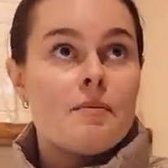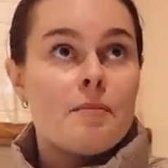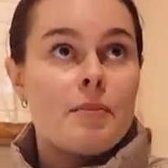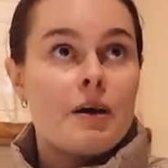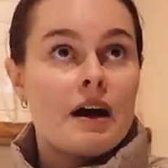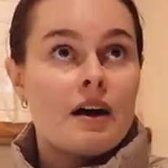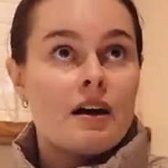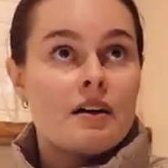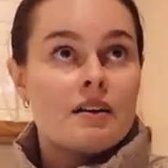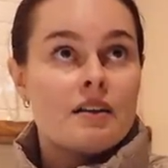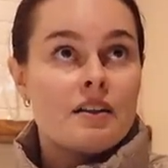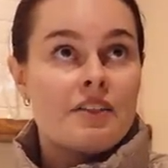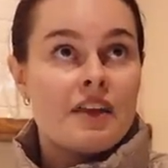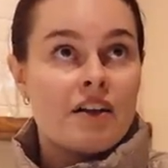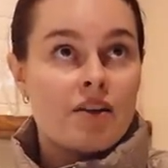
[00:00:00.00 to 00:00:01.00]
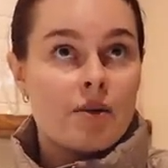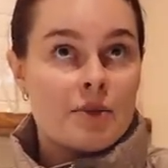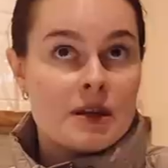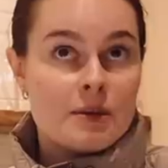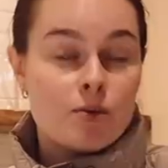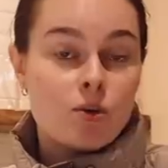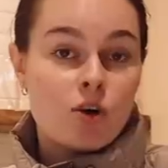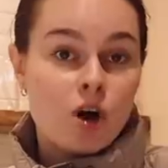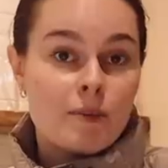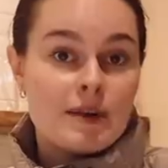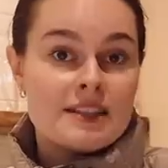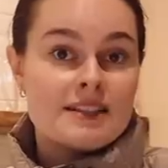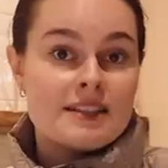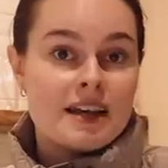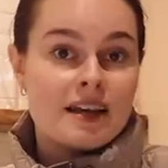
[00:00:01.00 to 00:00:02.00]
but there are people
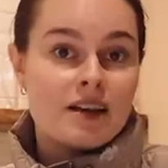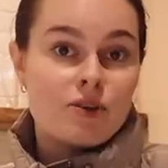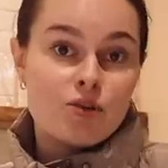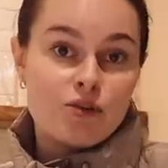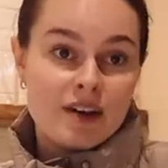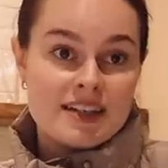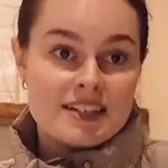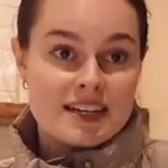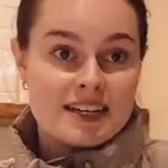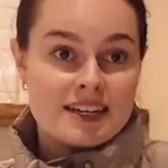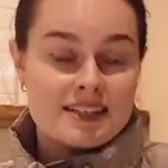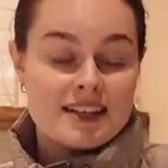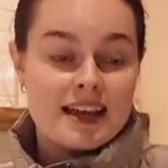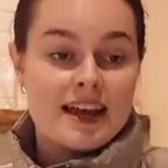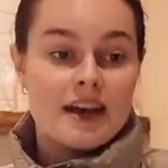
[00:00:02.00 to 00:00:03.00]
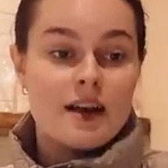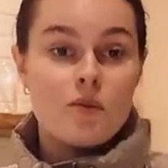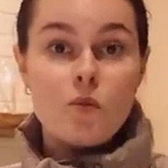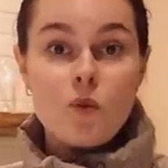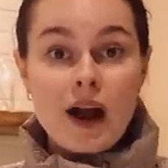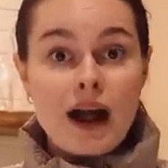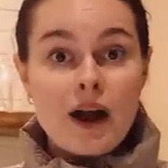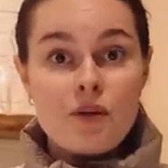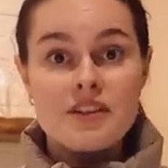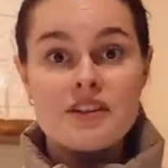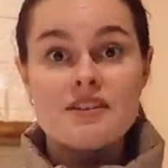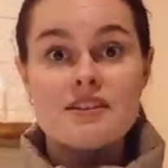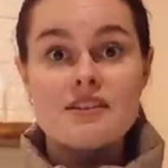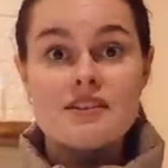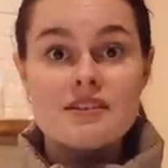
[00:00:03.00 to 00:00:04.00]
commenting already saying, wow,
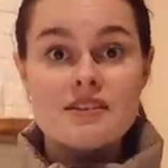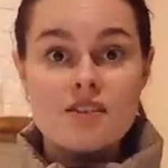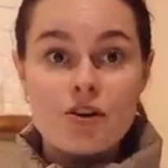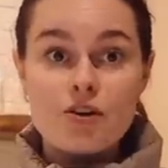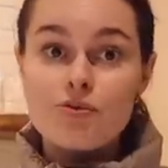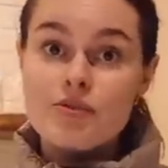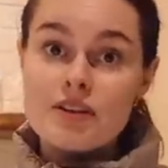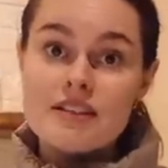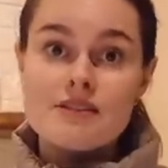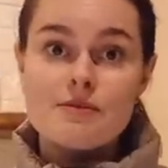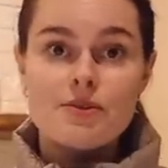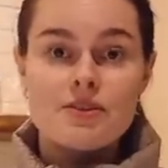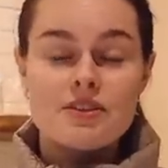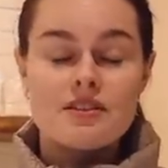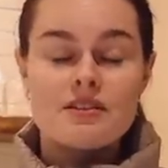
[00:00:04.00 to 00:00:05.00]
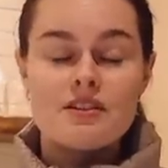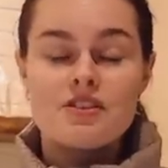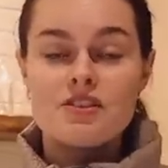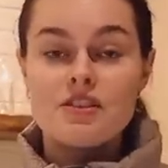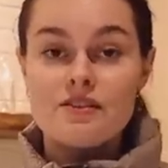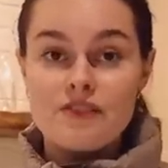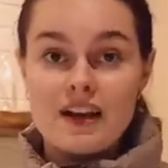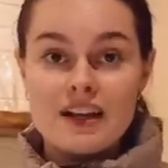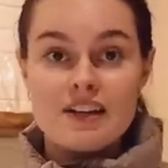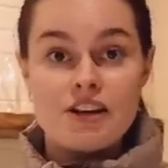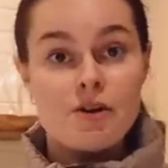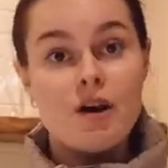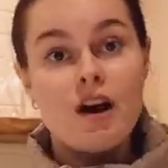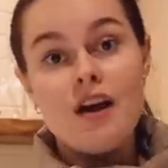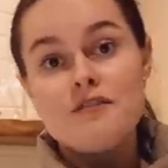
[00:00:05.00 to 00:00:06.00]
this is so reasonable, this is such good
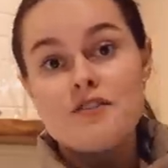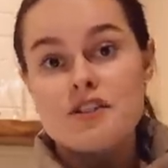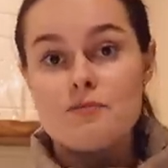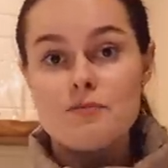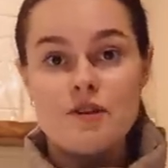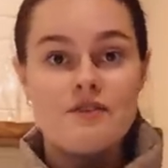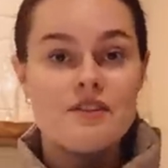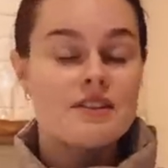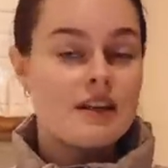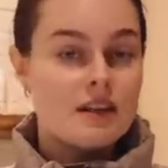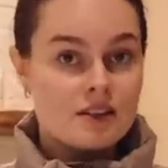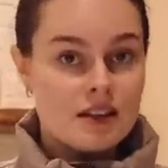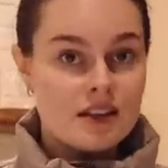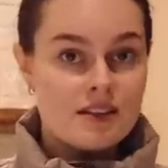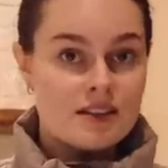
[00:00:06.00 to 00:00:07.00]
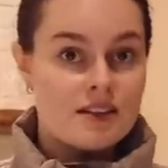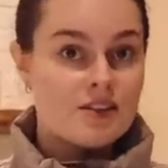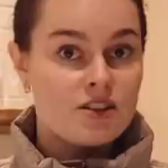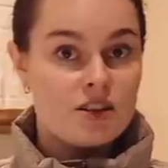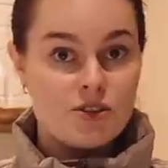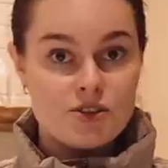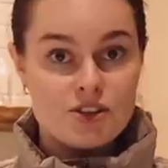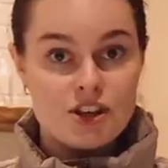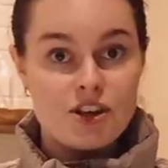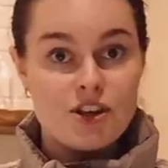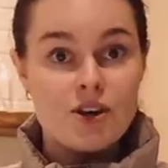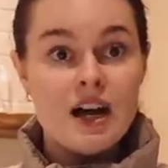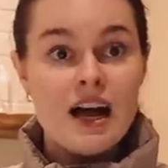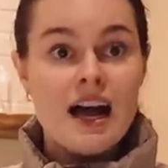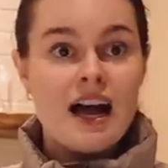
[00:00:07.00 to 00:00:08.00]
value. I've just moved to South London, Zone
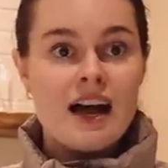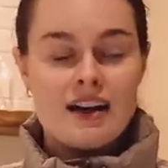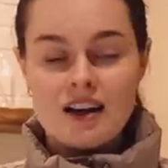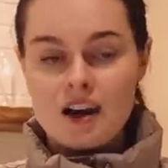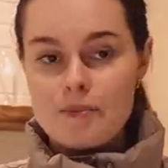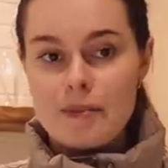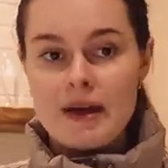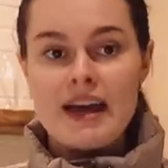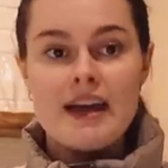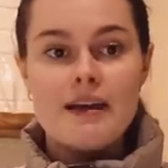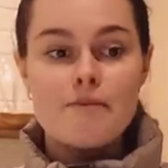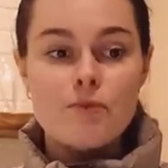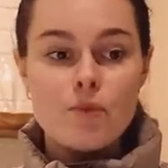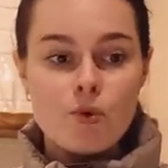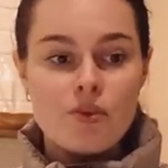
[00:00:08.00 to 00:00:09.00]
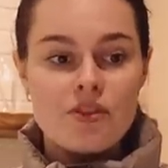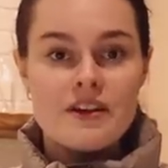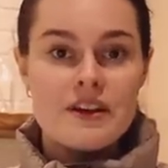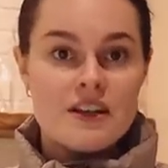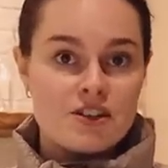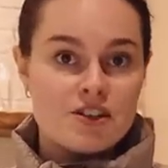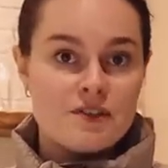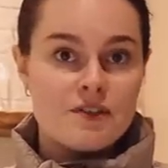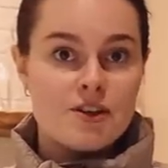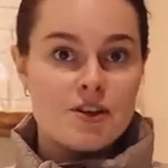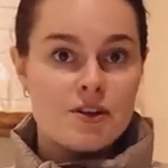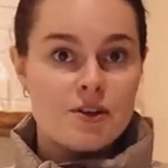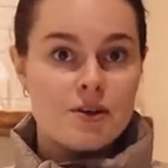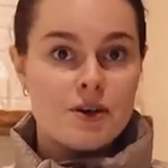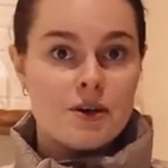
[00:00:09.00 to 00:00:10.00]
2, and I'm paying more than each of
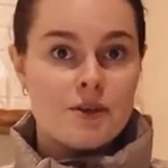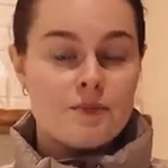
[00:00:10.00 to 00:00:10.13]
you